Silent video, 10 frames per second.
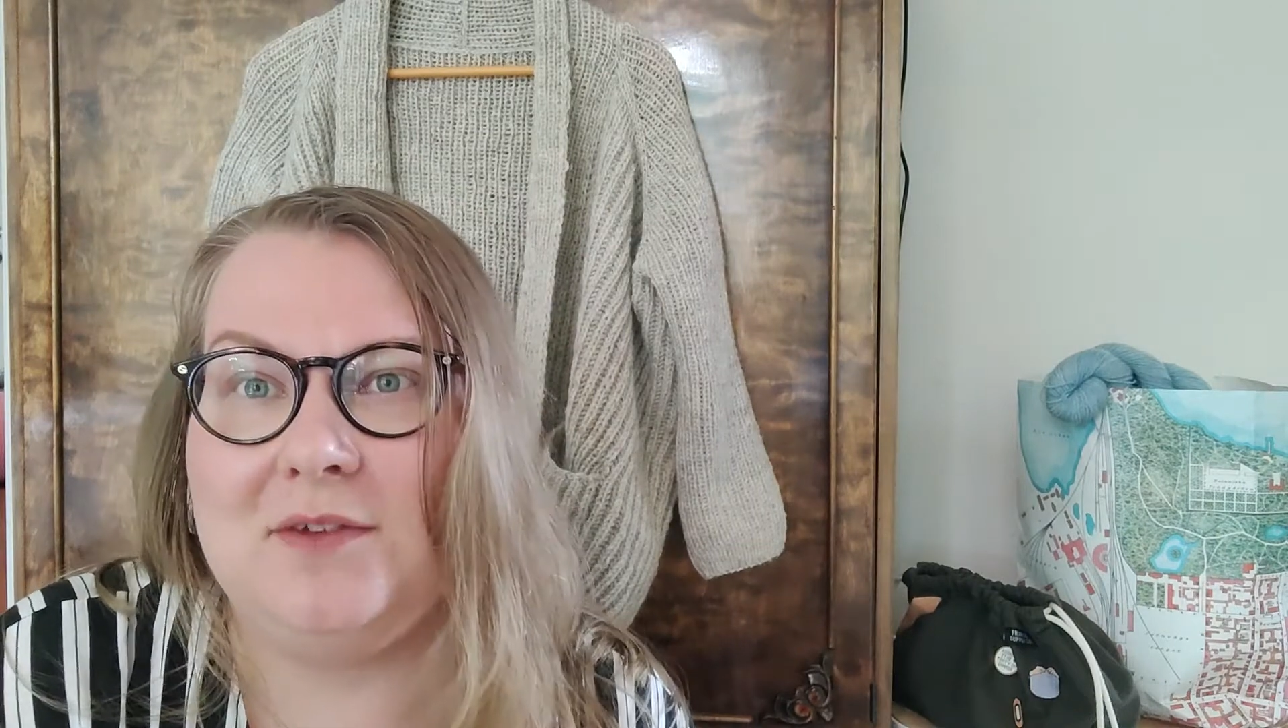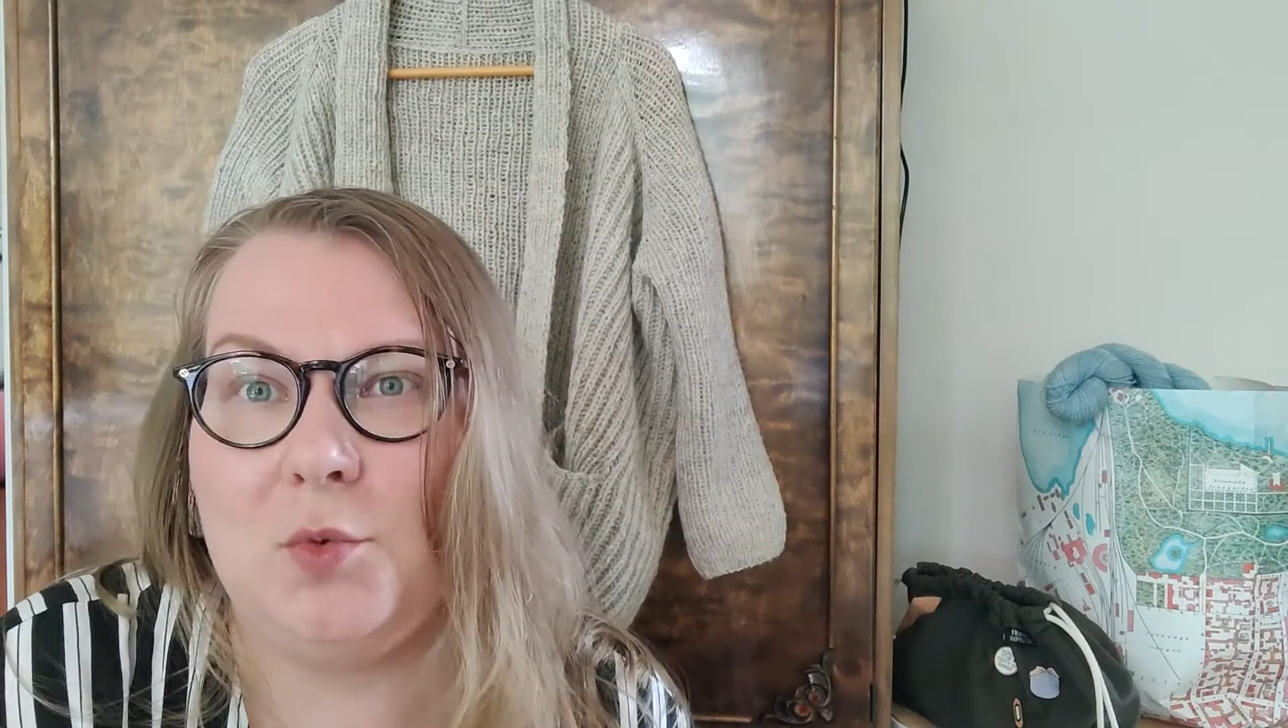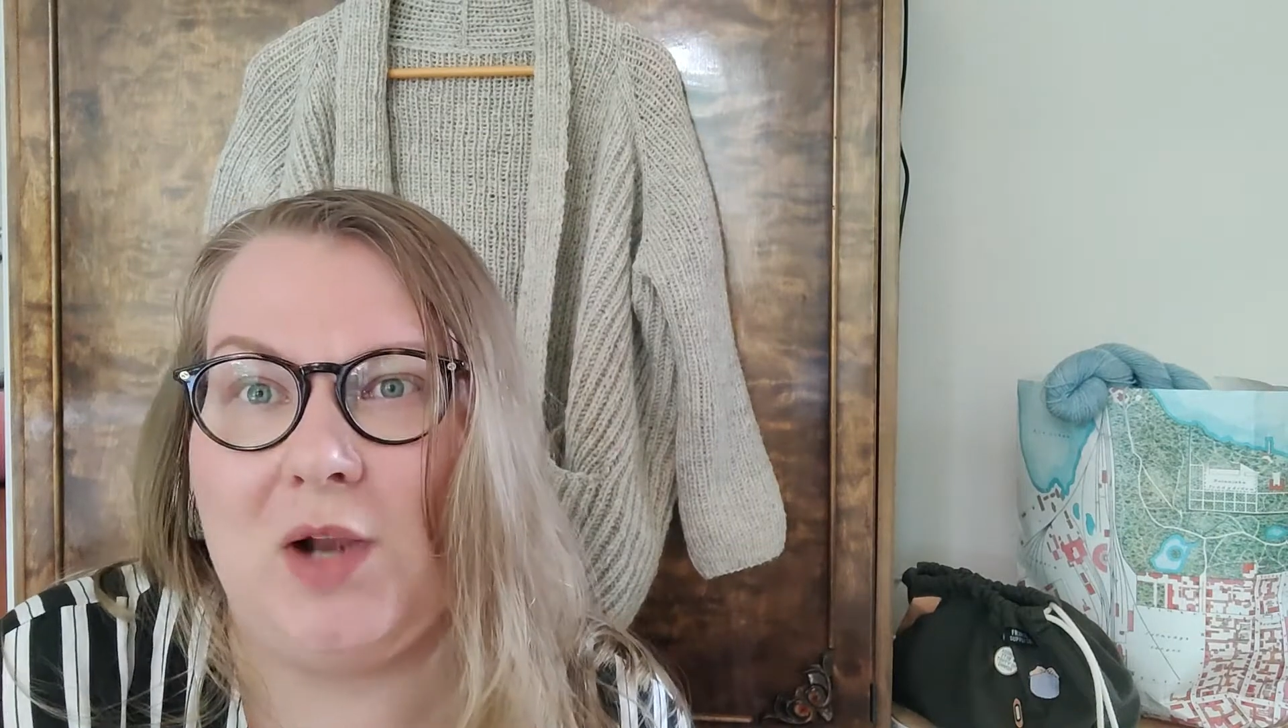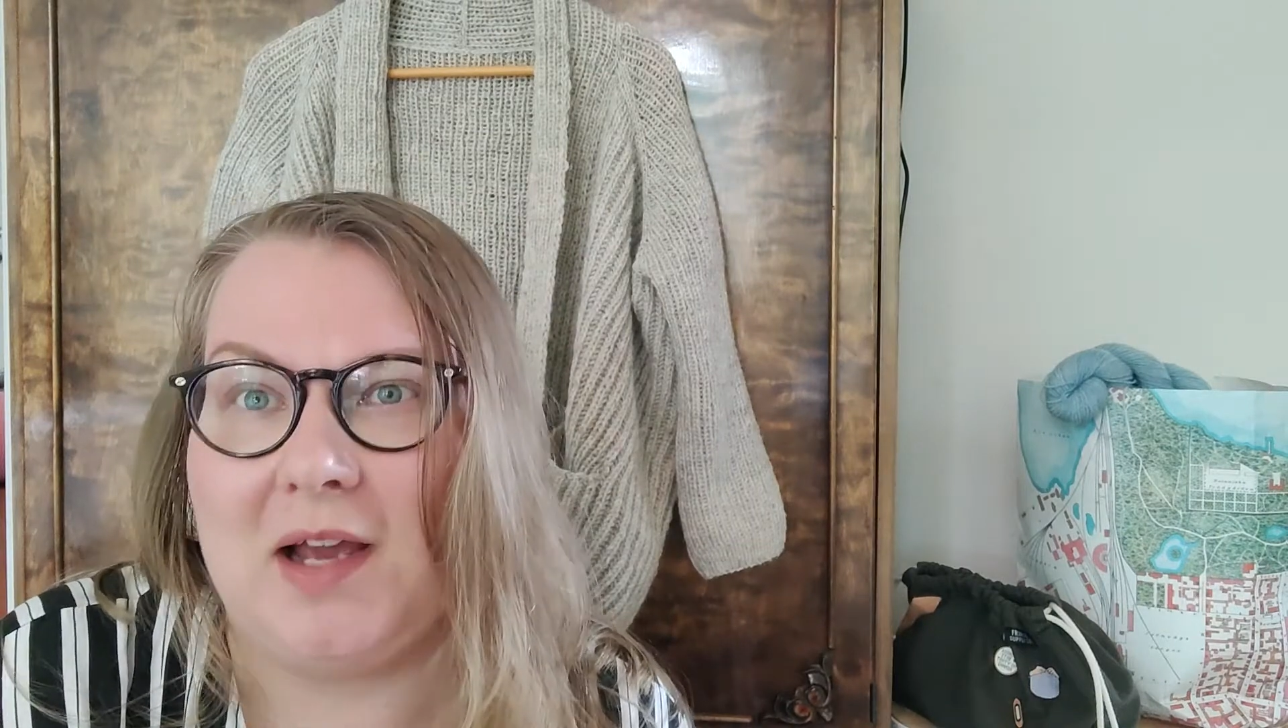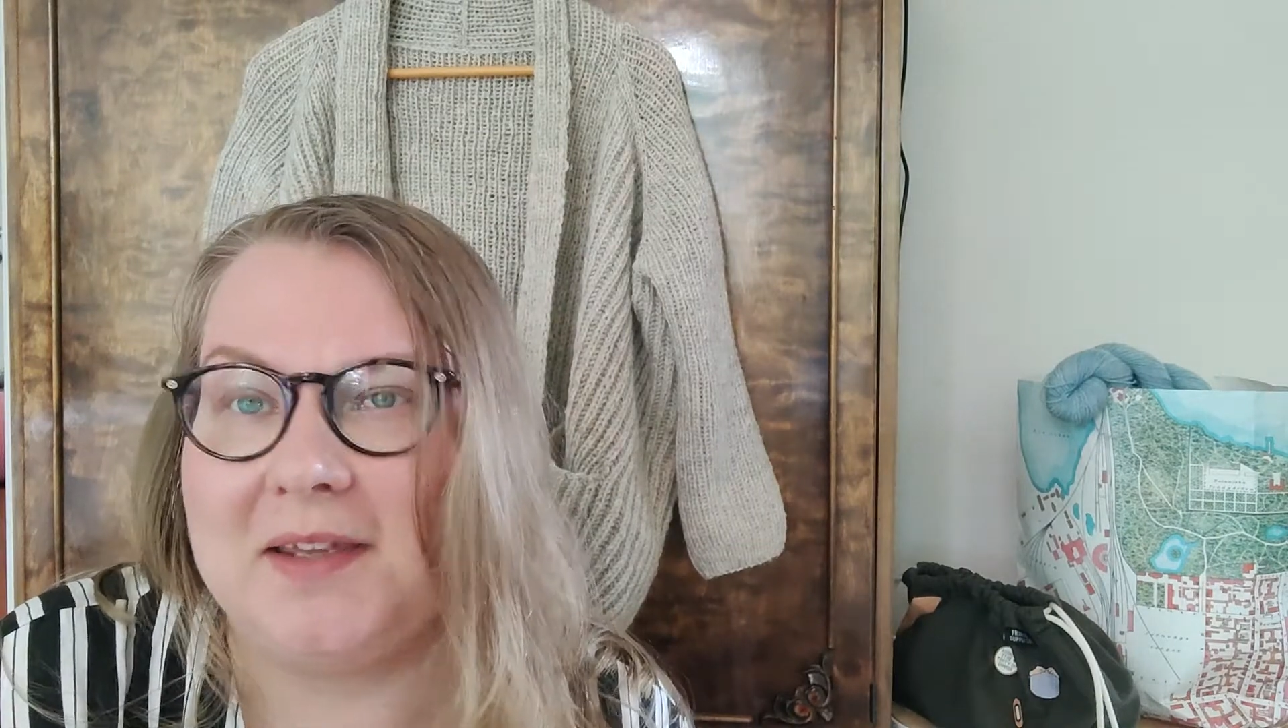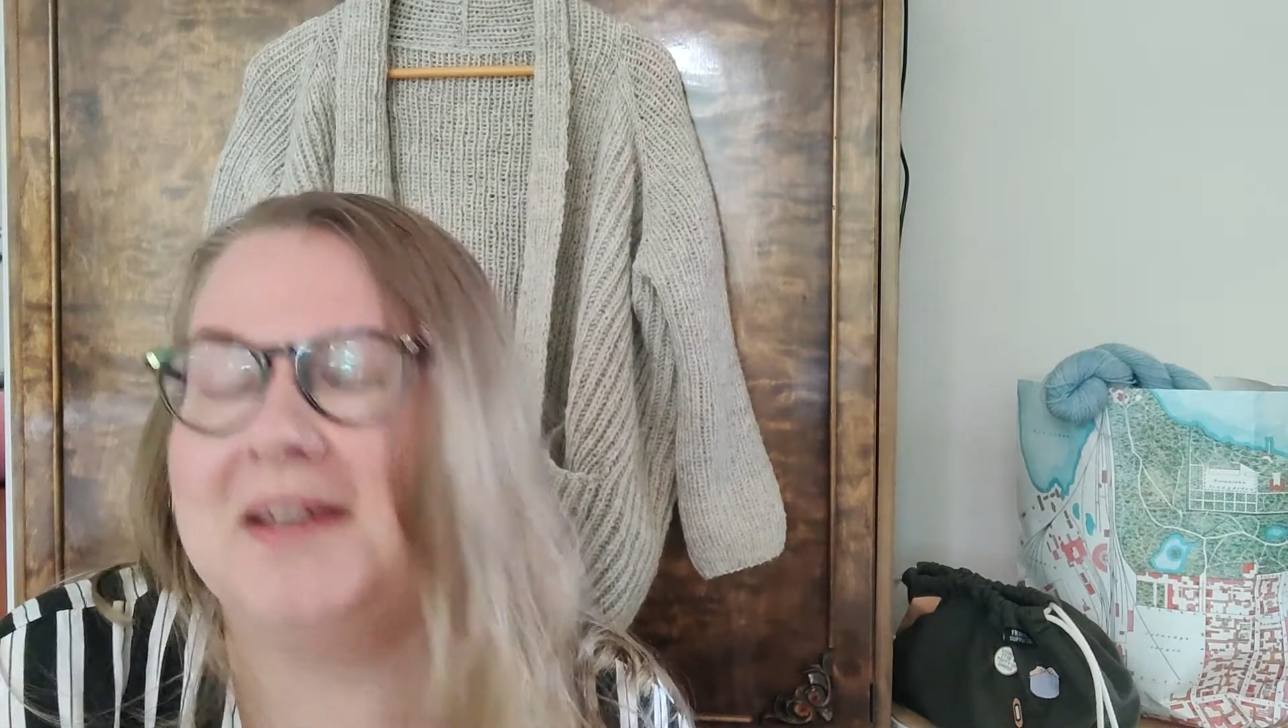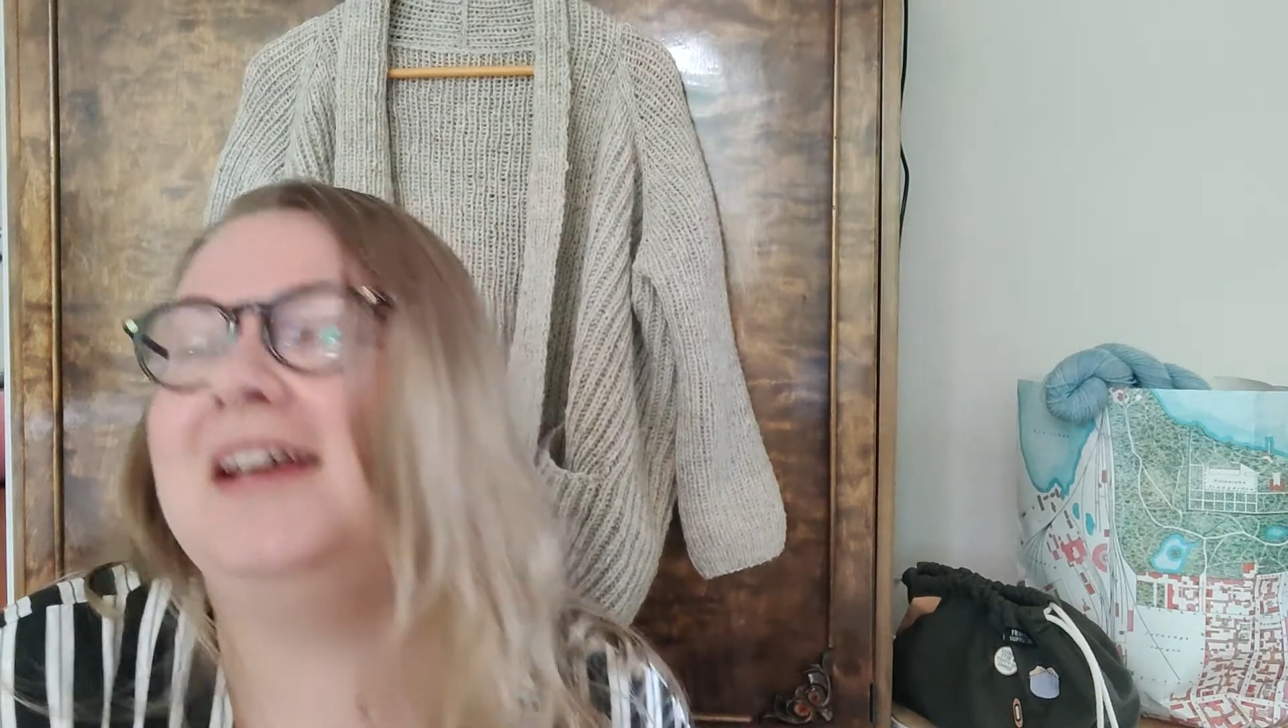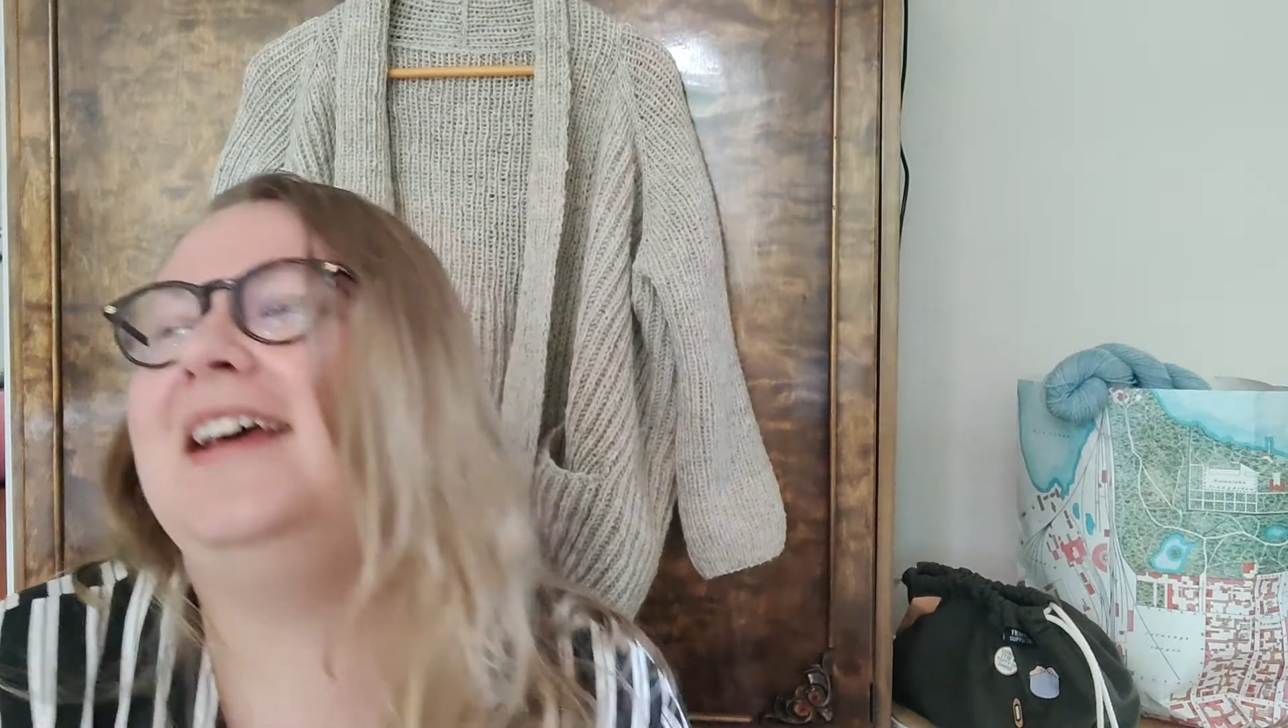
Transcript: you like.